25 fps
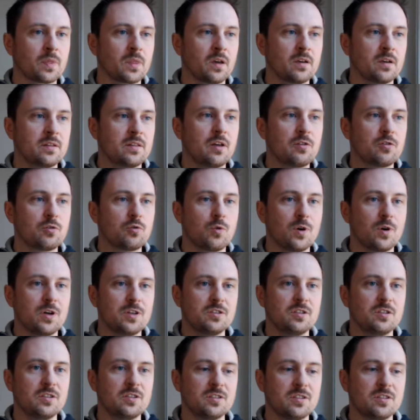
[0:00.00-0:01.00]
Now, the
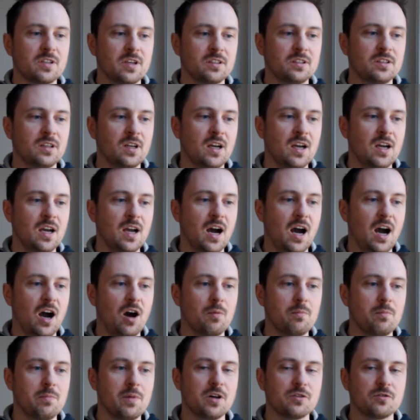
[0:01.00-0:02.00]
question is then, how
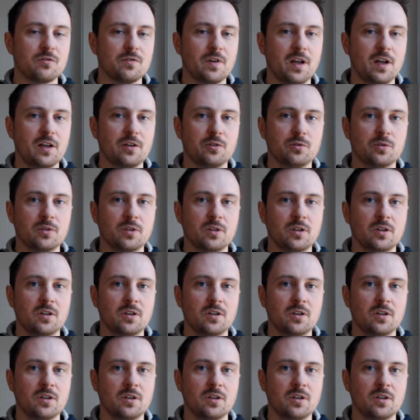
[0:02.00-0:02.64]
much value?